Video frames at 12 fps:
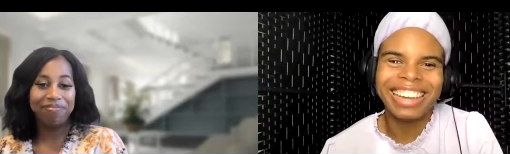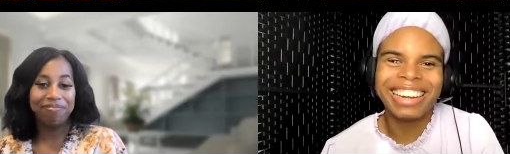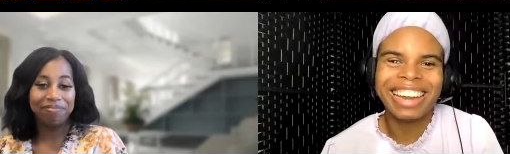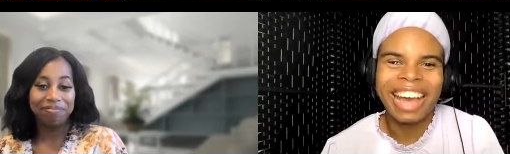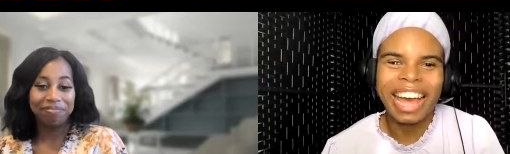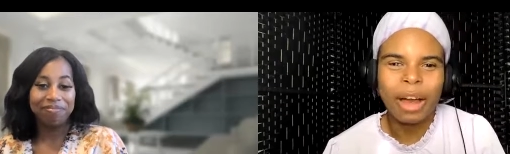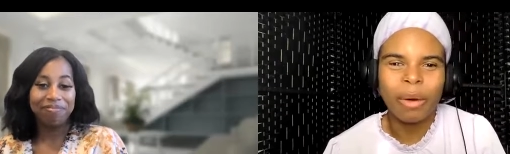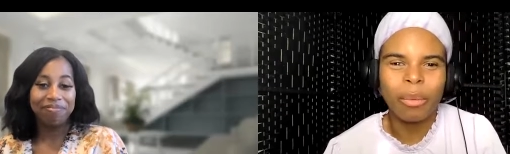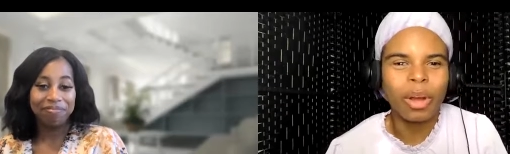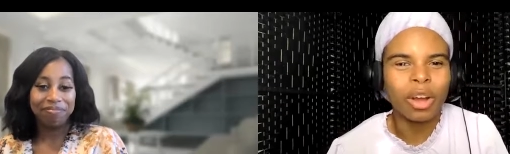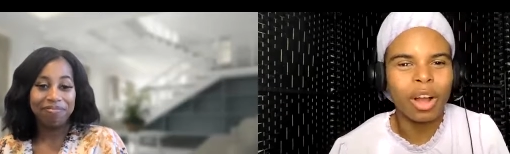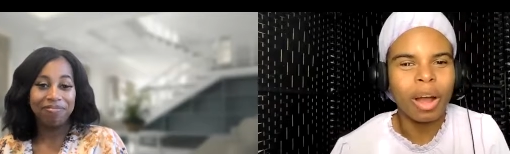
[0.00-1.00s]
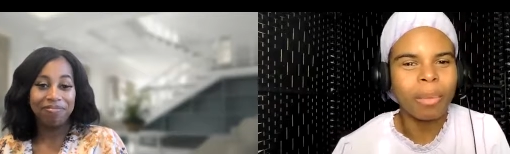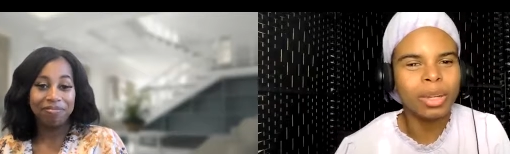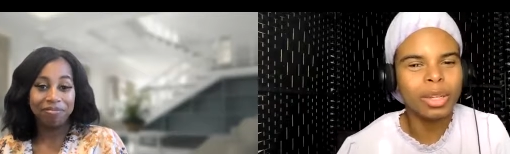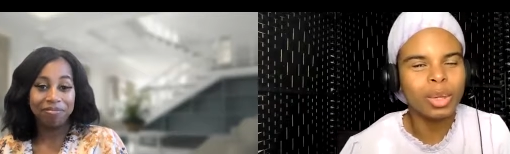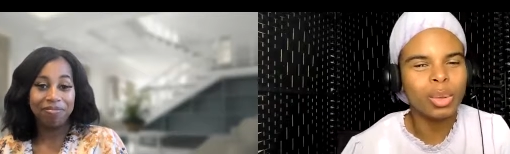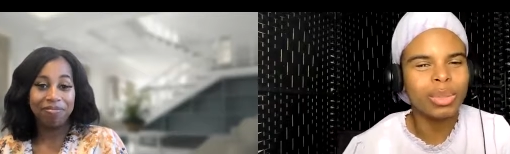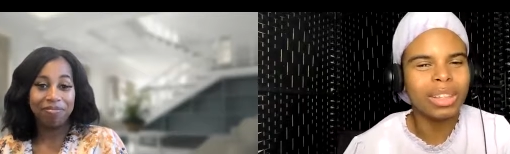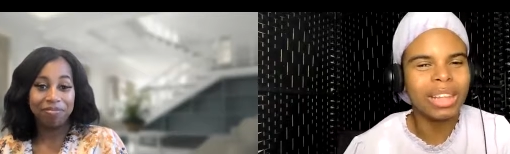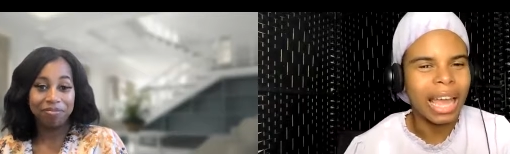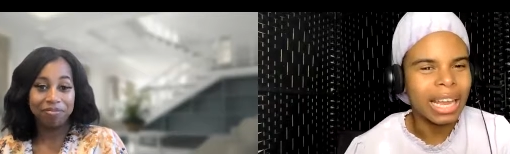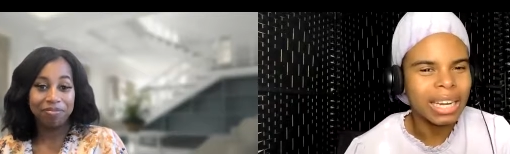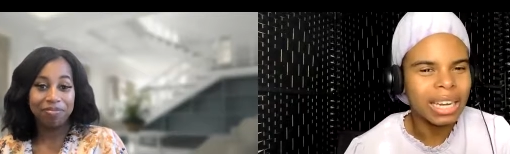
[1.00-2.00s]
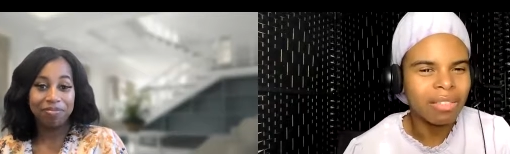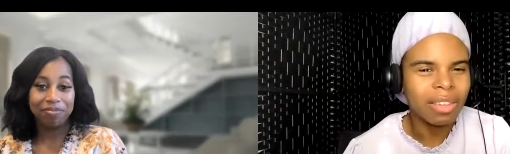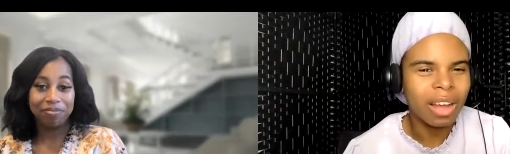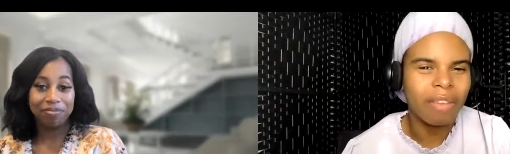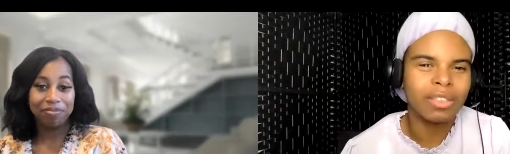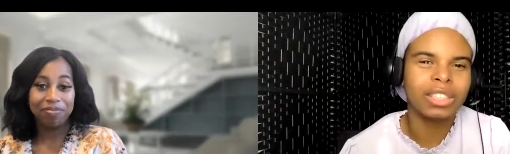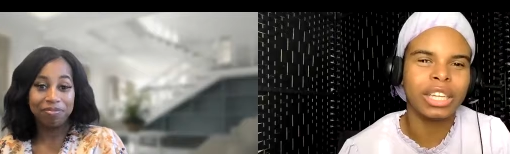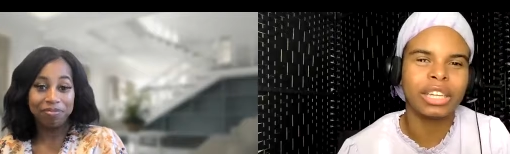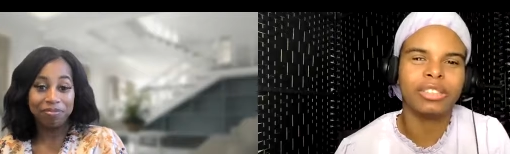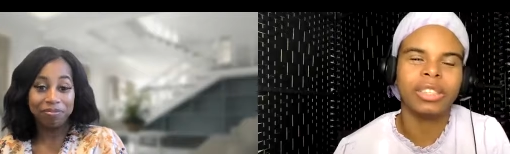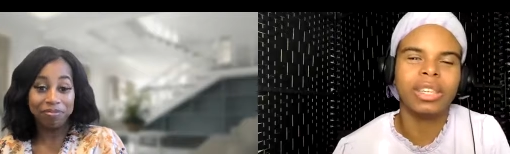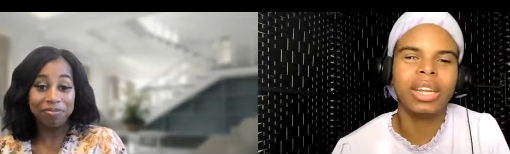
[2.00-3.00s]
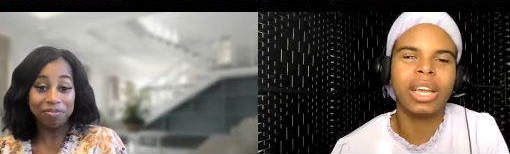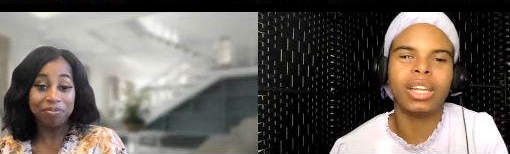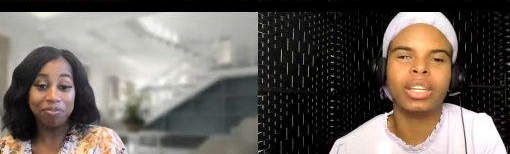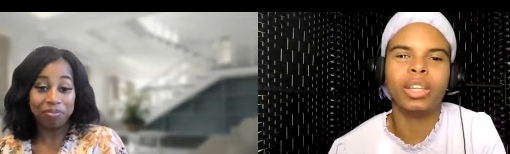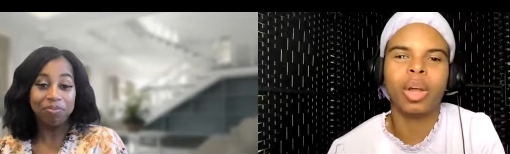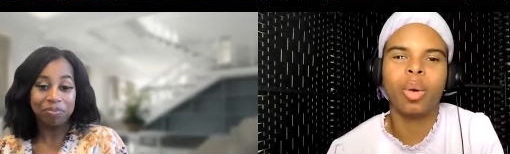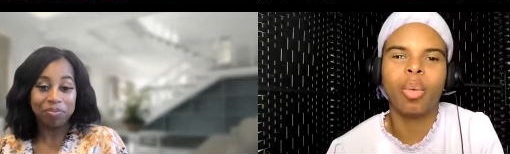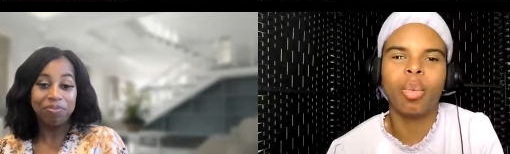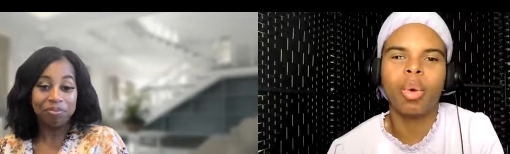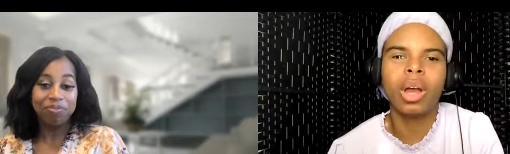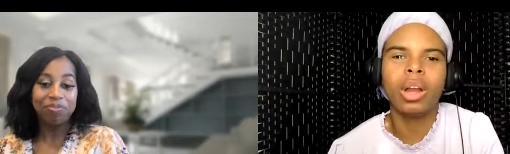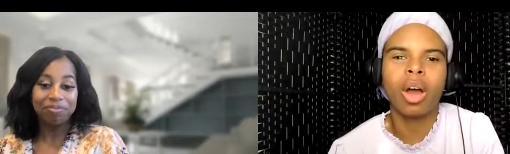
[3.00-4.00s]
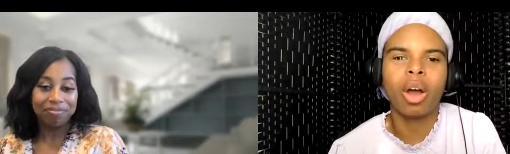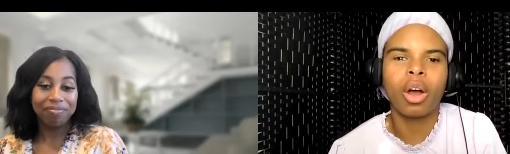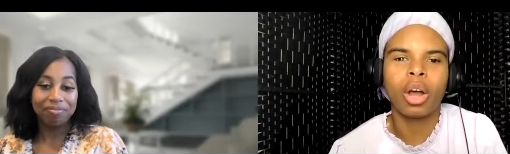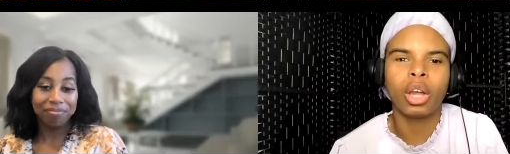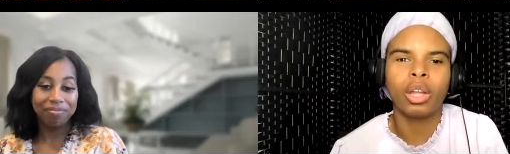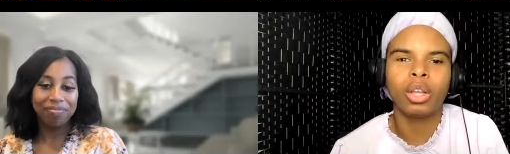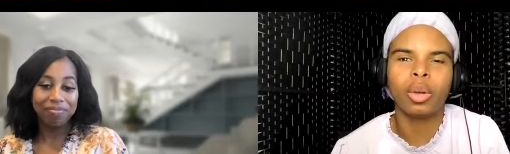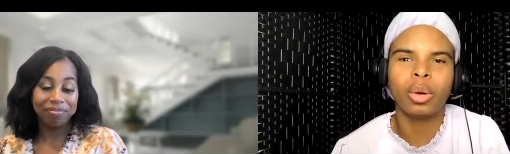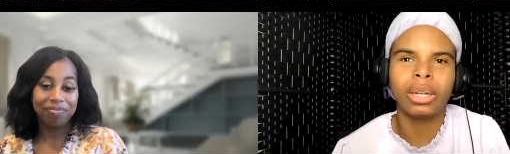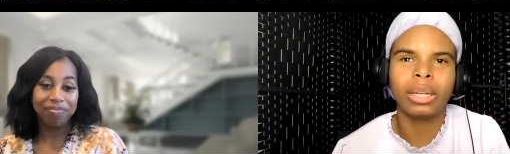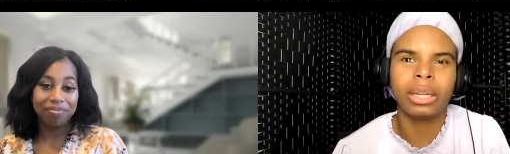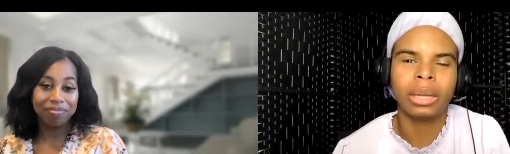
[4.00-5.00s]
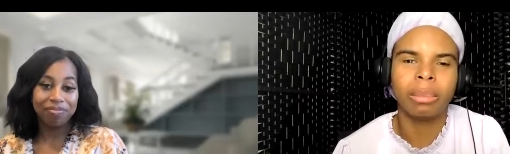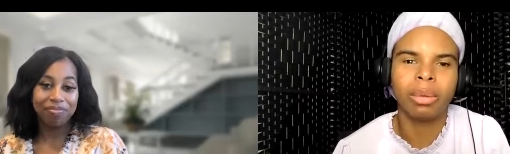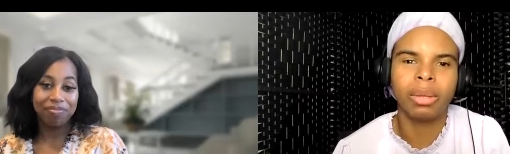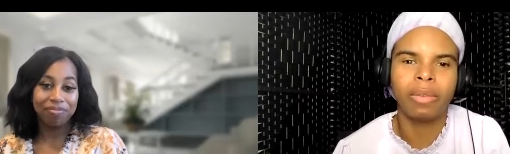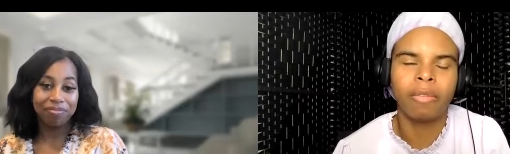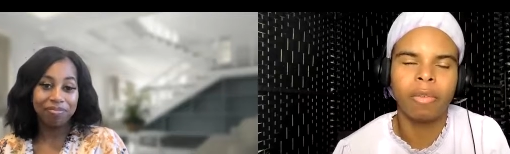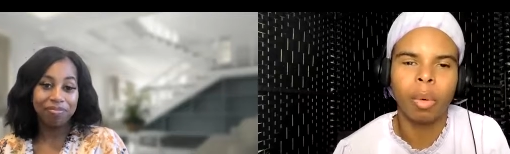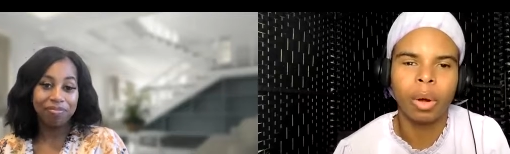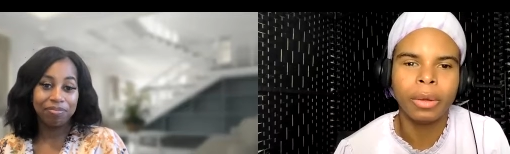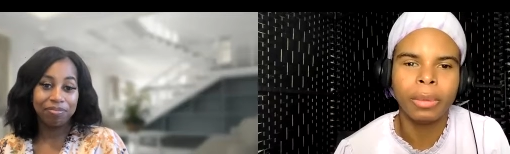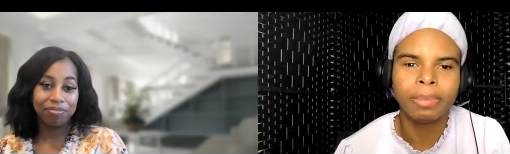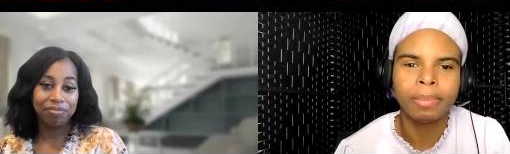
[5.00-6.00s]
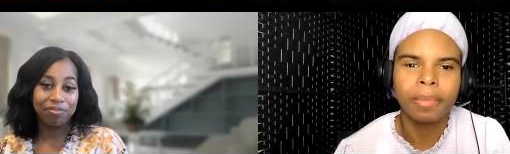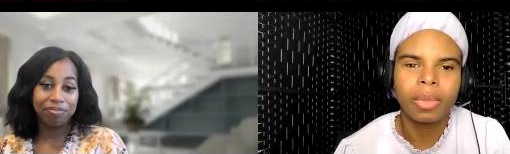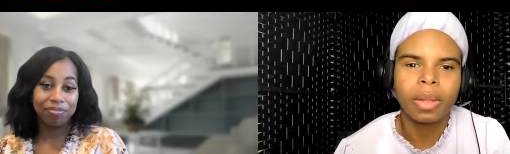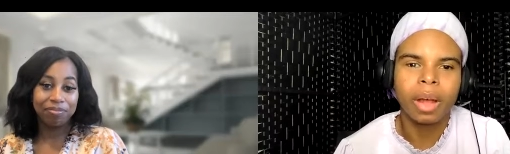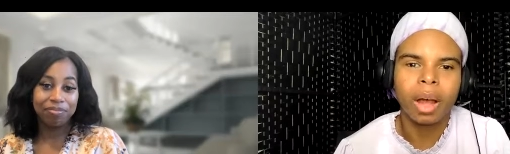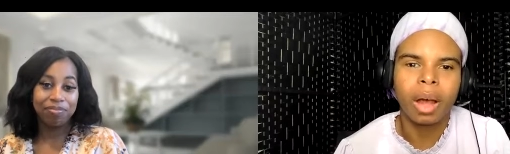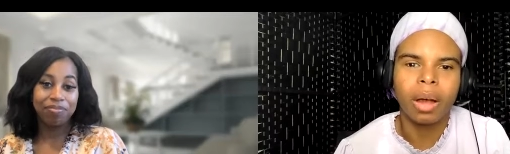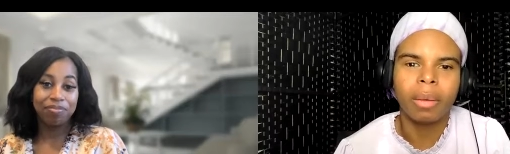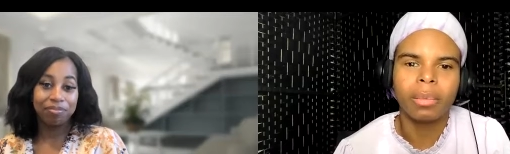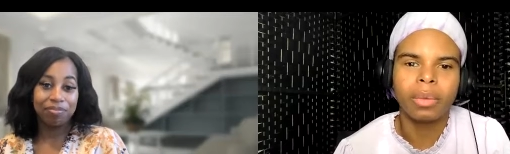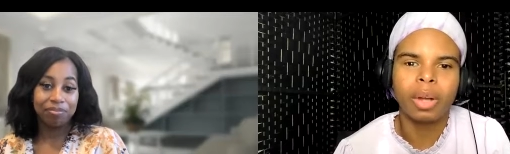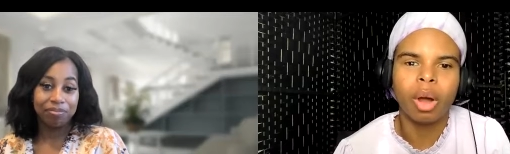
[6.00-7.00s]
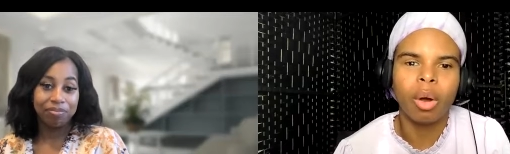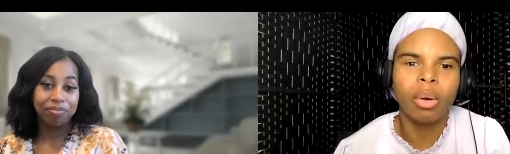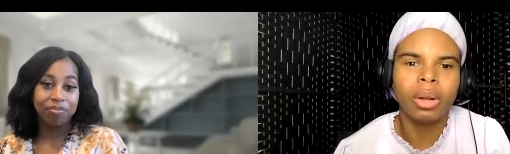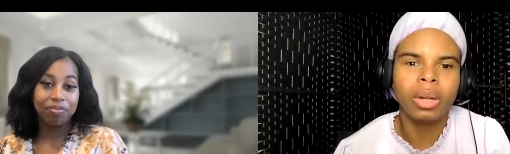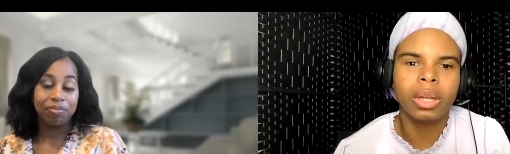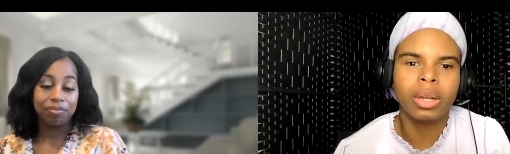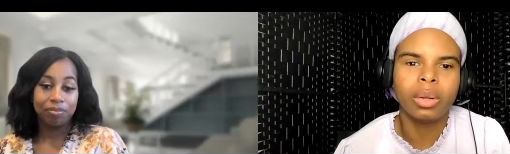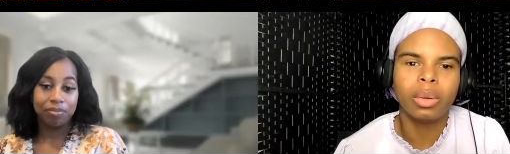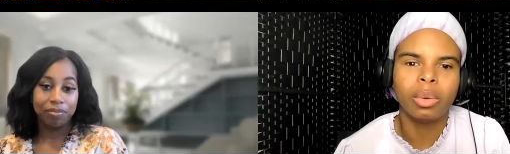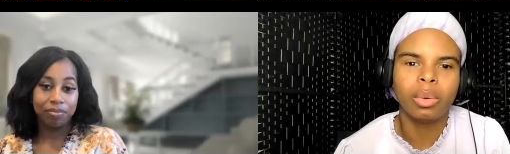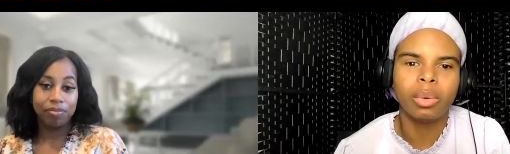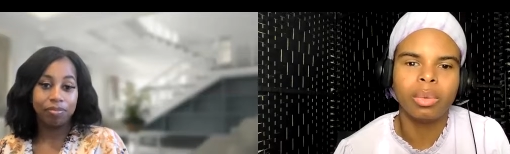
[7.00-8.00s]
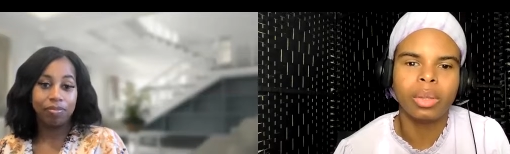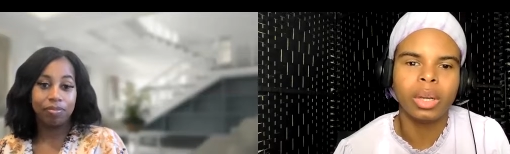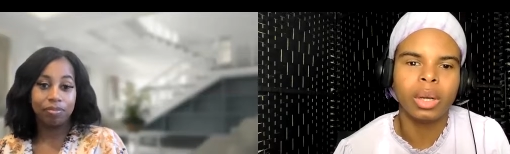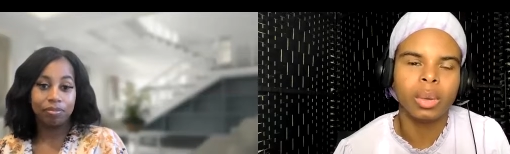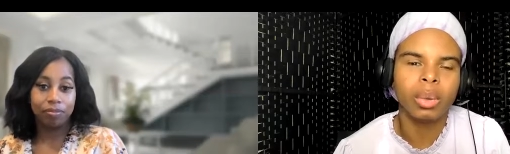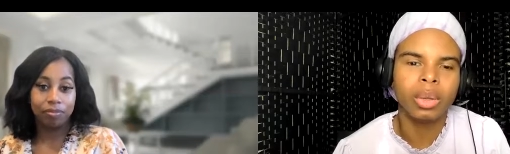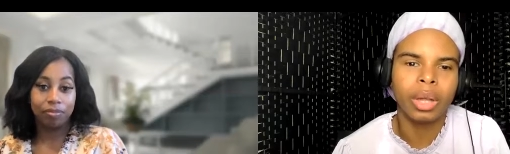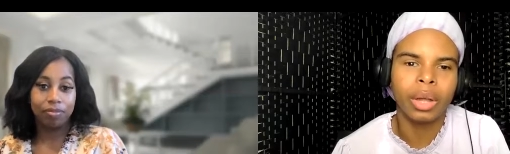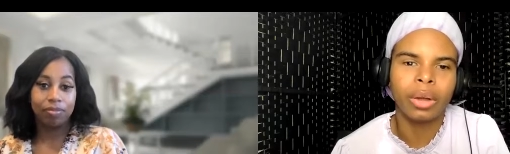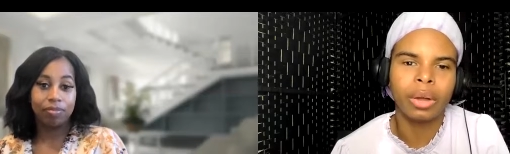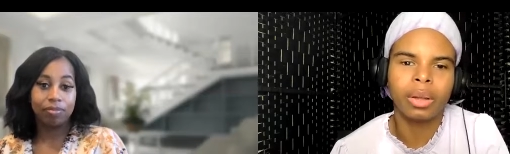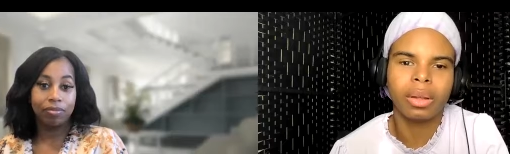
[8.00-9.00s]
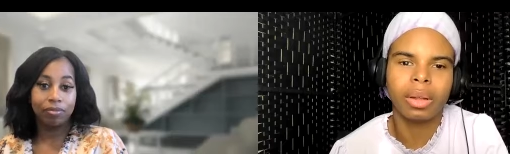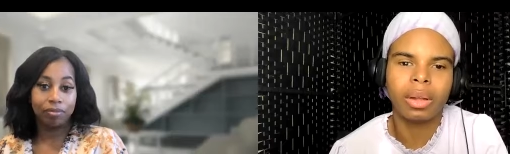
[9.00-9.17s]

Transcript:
Speaker 1: Now we're coming to the end of the conversation, and so what are your tips for um, going into the new year,